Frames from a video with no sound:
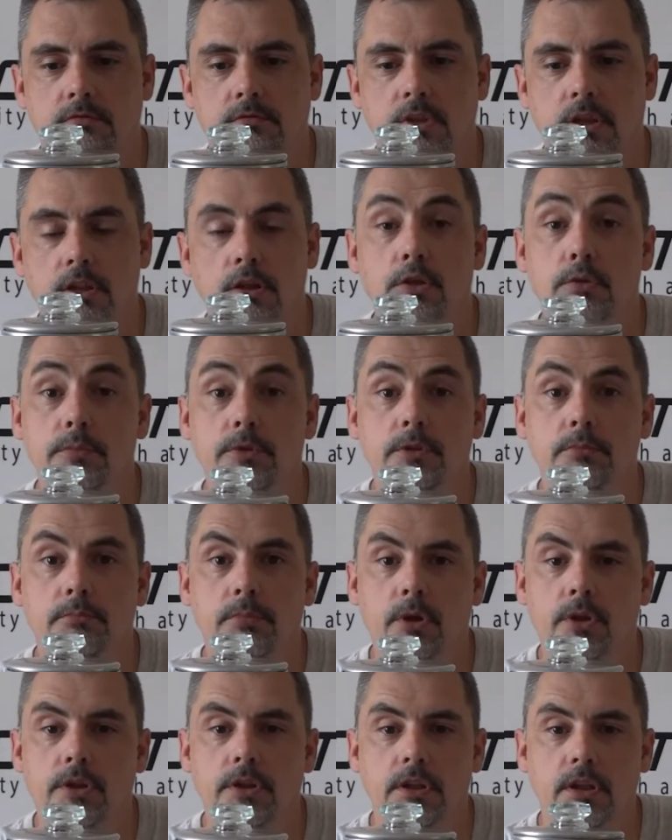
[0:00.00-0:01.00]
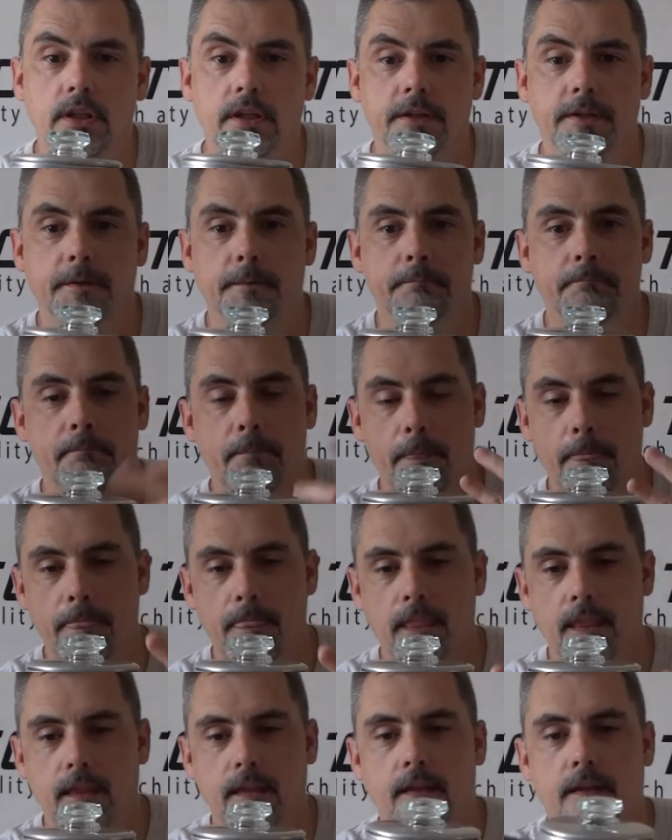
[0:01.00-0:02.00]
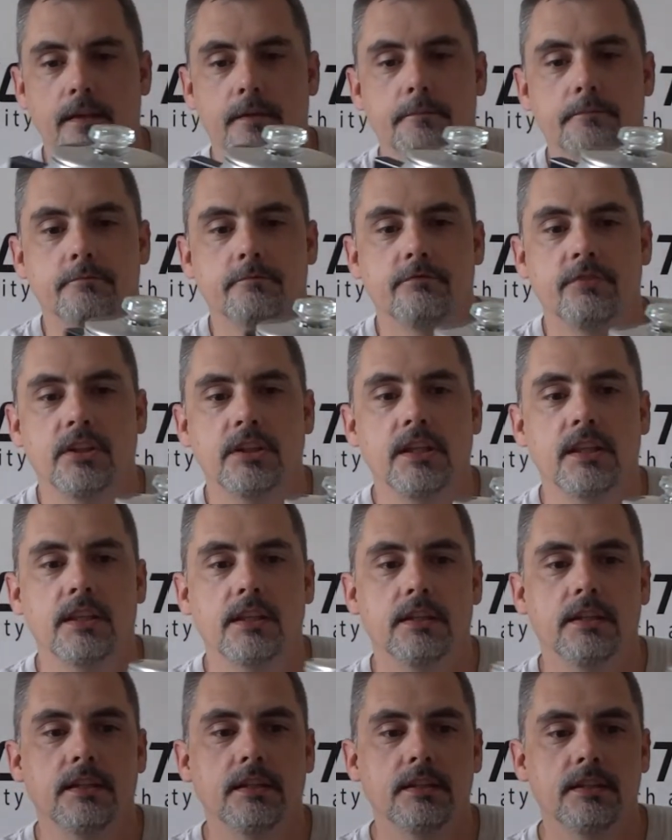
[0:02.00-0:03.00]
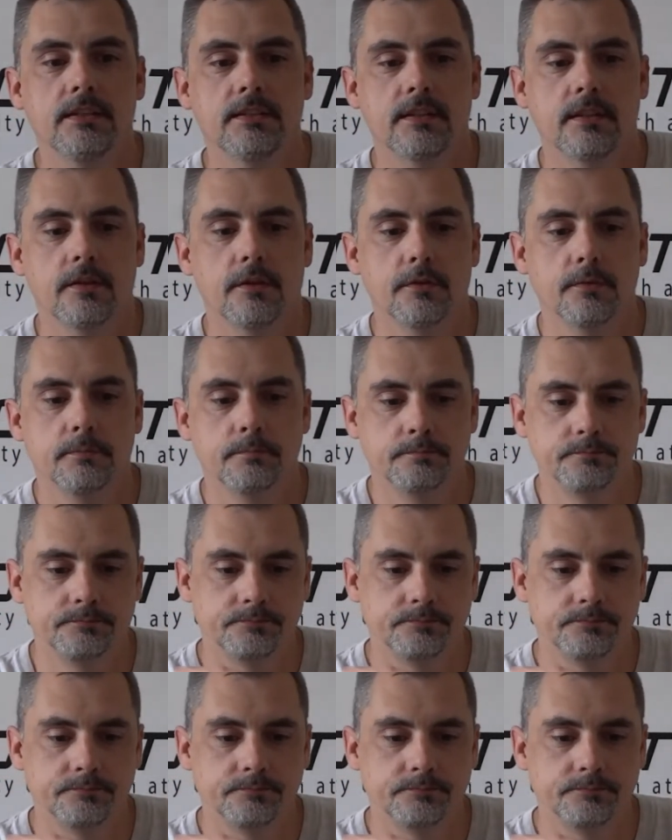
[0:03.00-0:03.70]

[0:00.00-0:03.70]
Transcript: aluminum percolator. Funny thing is though,